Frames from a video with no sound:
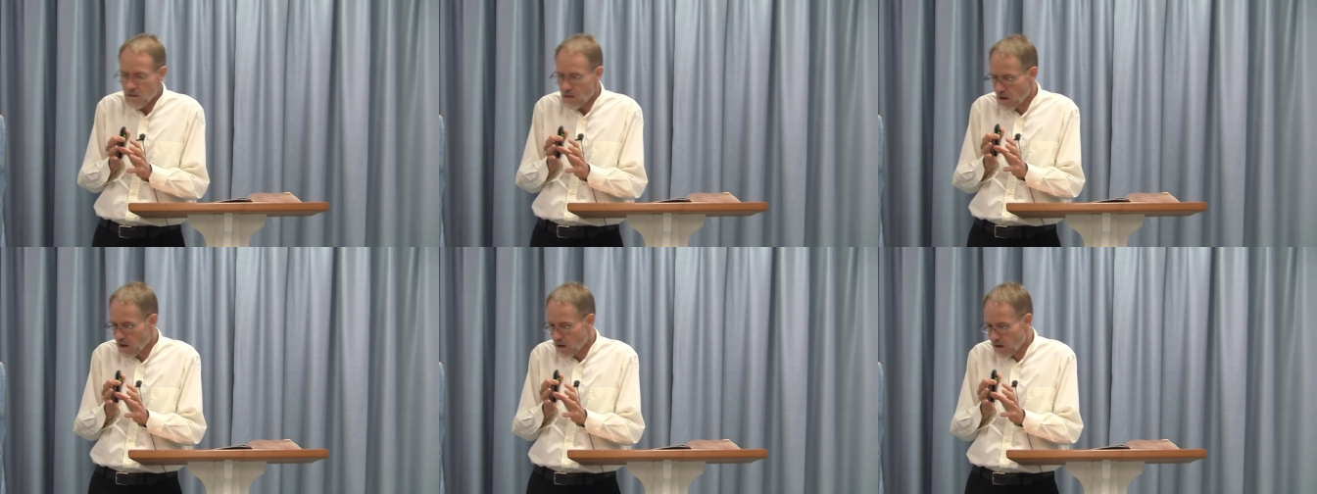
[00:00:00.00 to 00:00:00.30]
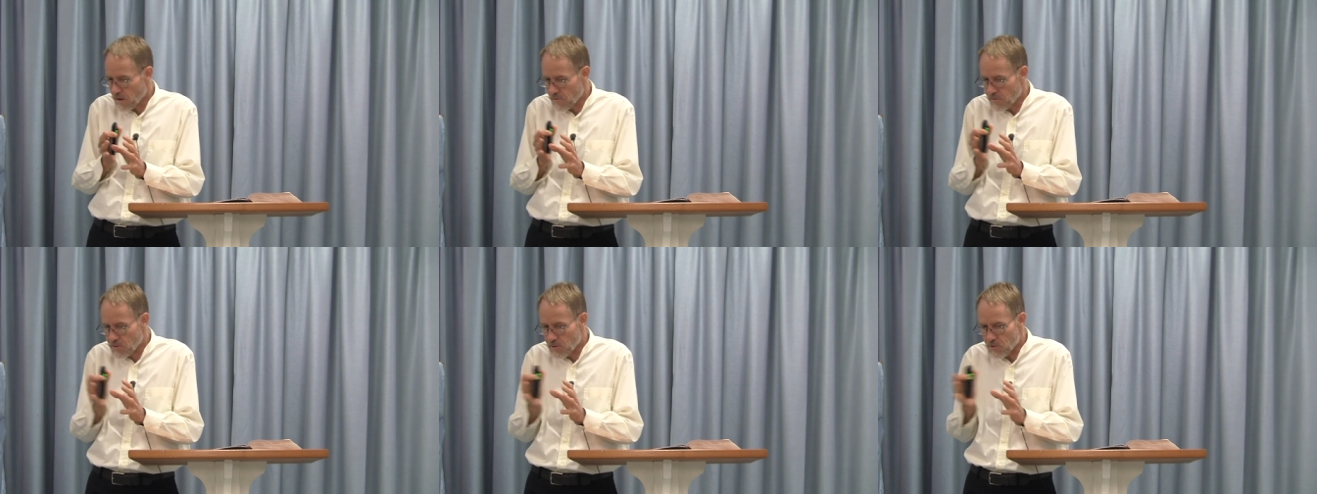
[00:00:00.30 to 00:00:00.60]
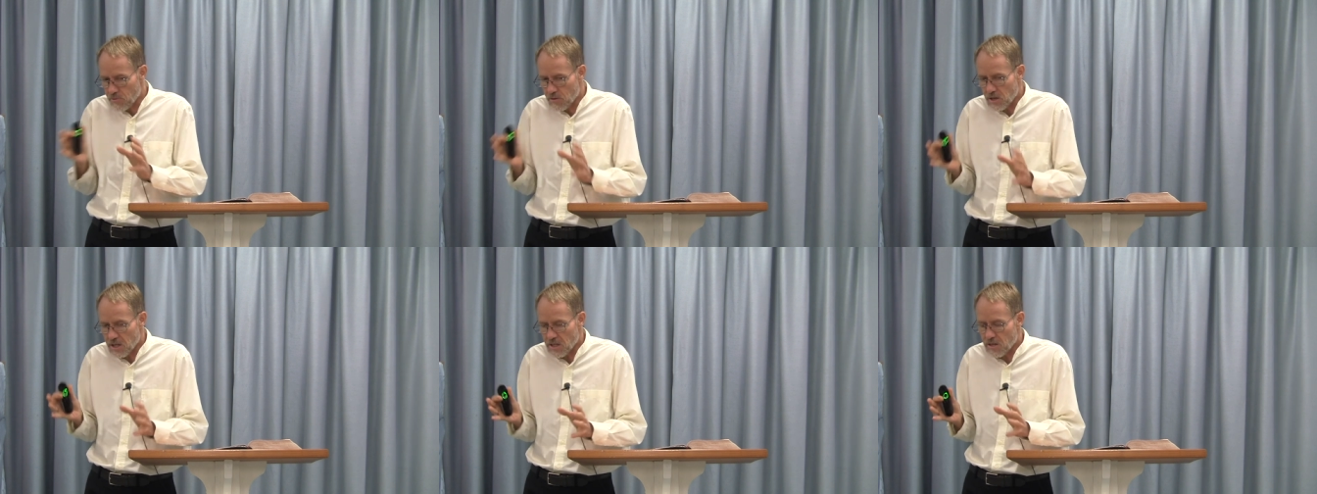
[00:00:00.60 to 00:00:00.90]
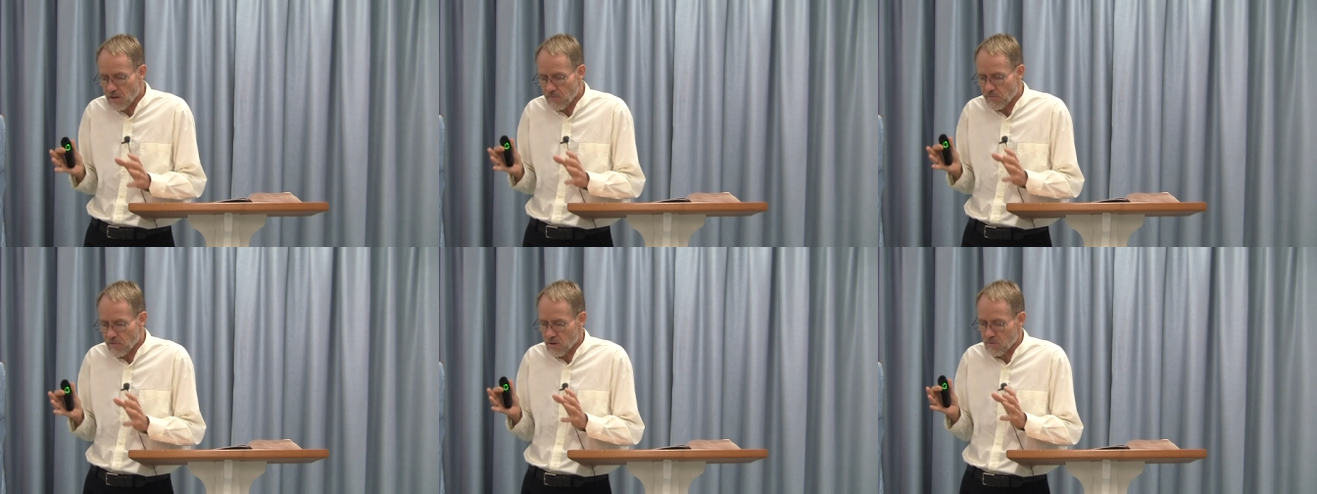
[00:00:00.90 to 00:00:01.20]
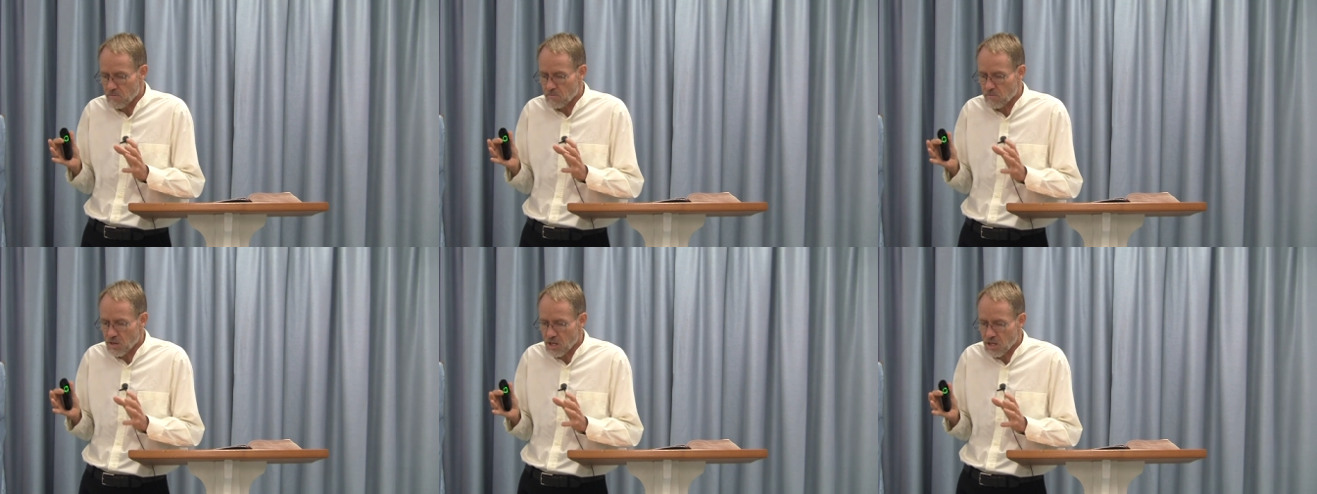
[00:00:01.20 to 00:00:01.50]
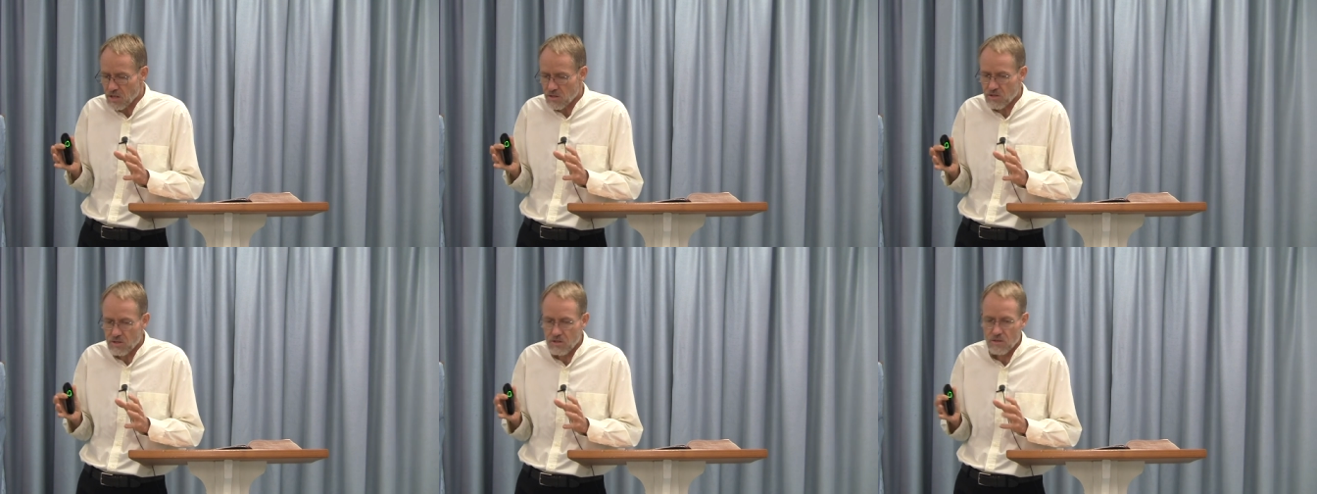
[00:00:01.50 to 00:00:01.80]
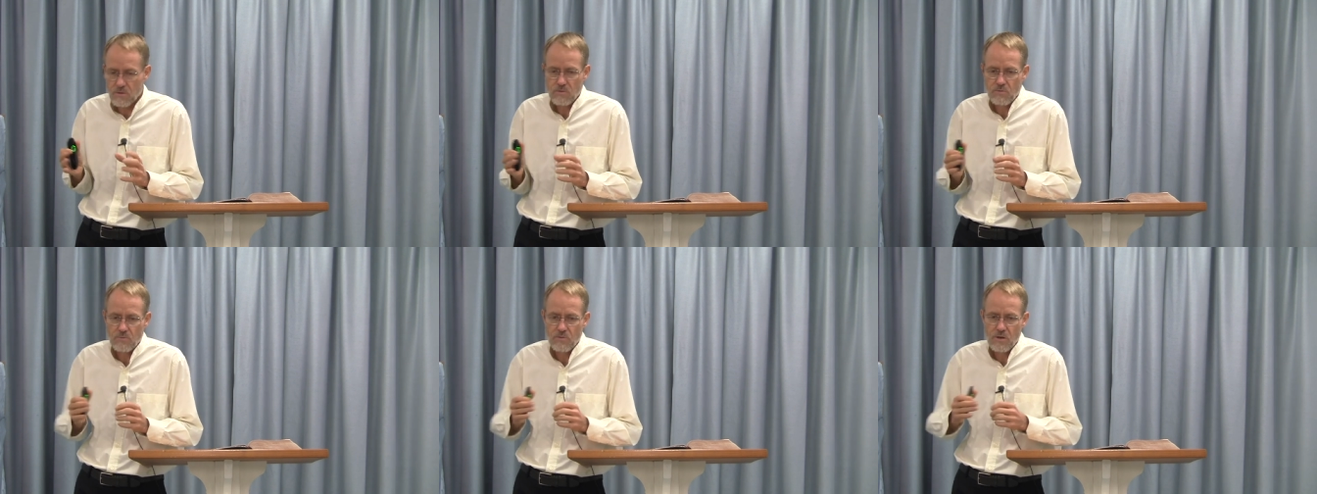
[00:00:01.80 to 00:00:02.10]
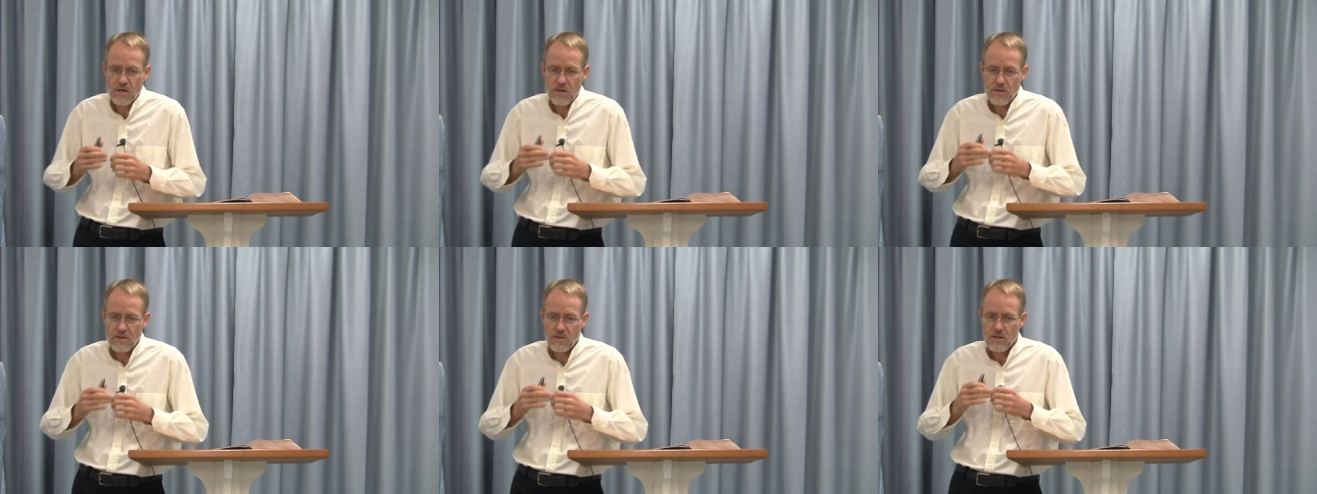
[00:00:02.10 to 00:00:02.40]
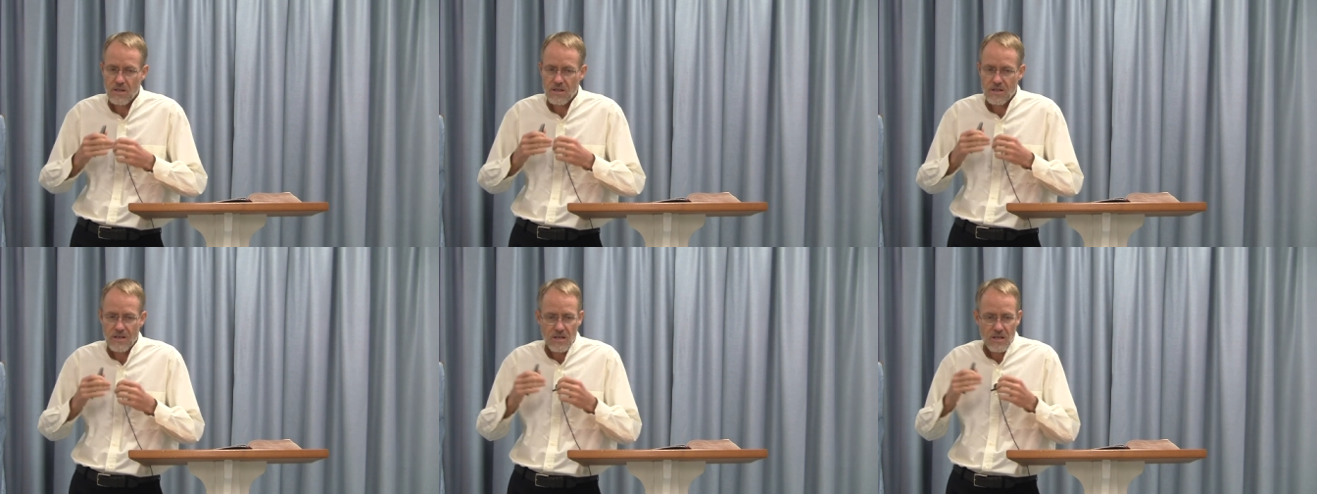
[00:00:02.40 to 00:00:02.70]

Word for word: of three different beasts with